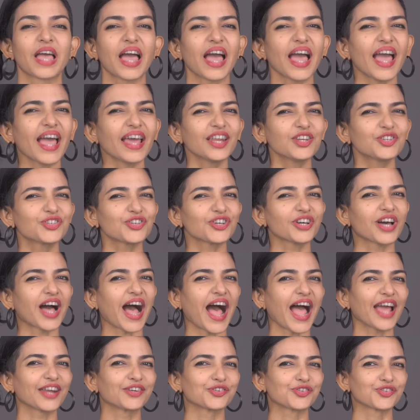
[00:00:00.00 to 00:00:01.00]
Enter
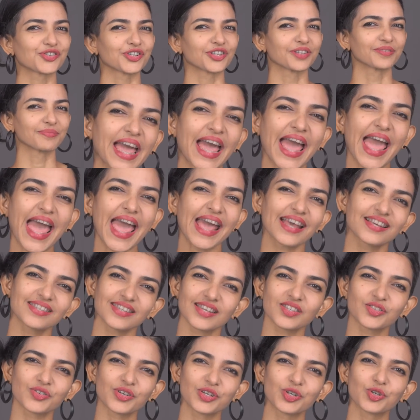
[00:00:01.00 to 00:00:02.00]
hydrogen.
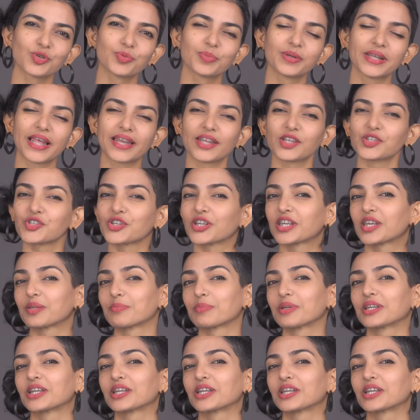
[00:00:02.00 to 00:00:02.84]
Excess renewable energy can be